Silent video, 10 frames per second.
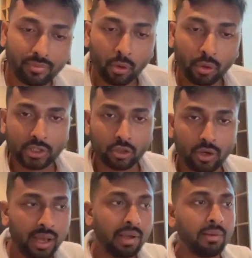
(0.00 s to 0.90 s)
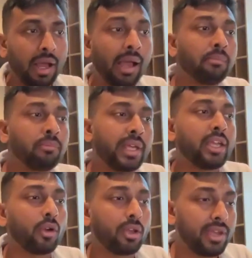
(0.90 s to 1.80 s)
Okay, so I'm
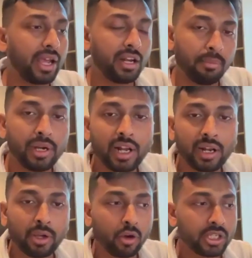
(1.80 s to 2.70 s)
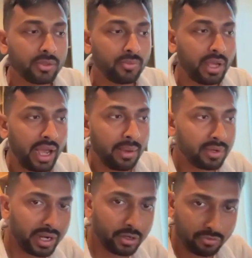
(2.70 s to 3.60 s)
saying, okay, we are in the middle because I'm
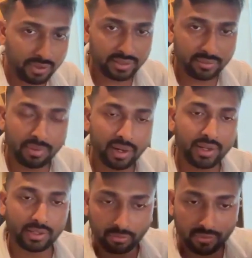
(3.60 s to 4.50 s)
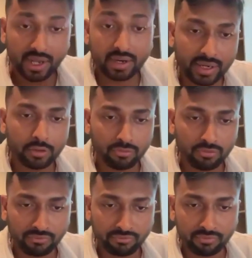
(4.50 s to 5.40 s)
trying to find that balance. Like, we are trying to
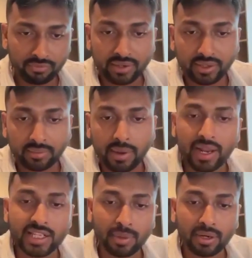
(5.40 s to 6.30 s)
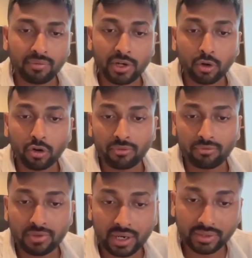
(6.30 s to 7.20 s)
find that balance, but we don't know
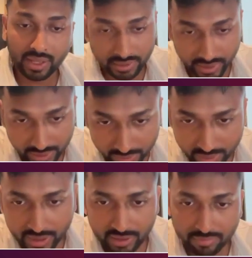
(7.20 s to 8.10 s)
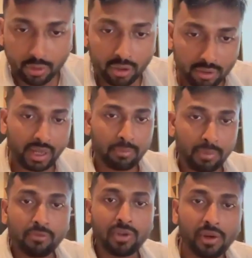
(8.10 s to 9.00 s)
if we are there yet. If not, like,
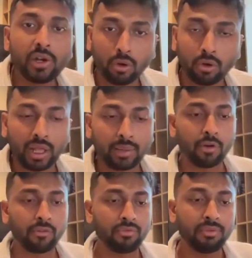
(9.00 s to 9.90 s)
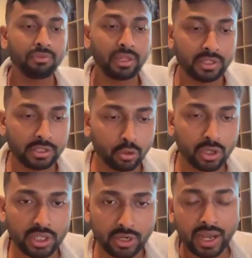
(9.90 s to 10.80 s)
we will know. Like, if it's too
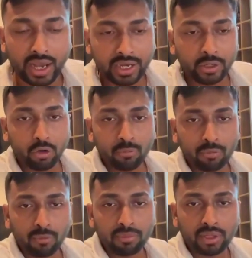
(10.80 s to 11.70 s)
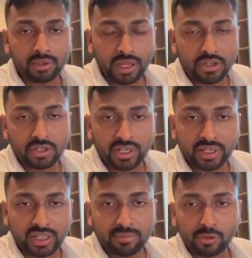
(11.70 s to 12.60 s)
rigid, I know from the engineering
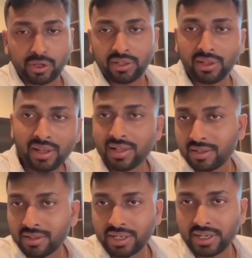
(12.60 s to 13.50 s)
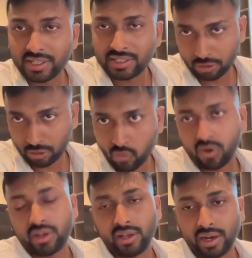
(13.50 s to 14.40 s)
teams, okay, JD is not
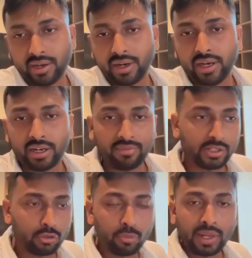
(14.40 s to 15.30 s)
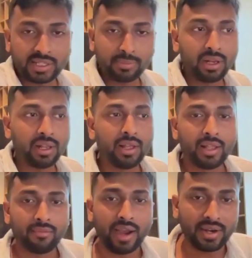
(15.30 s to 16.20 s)
working right. If it's too flexible,
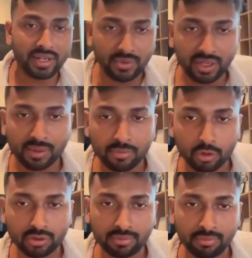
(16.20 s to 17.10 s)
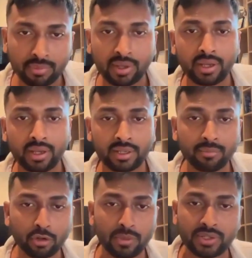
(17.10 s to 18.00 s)
finance will come to
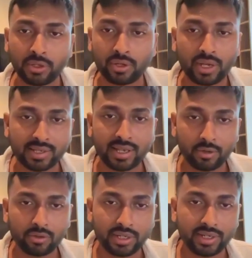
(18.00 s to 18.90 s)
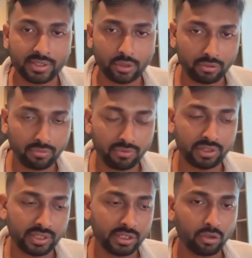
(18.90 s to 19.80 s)
me and say, guys, like, no, JD is not,
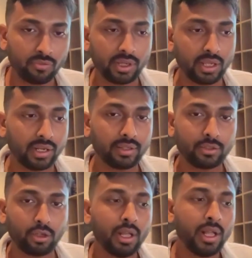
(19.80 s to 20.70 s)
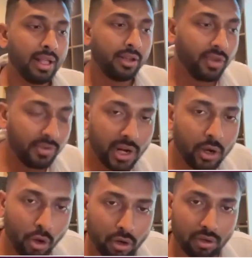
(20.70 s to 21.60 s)
this is not working right. So we will
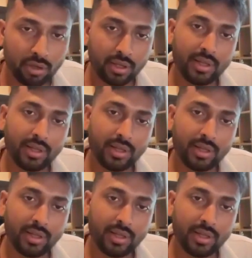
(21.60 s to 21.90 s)
know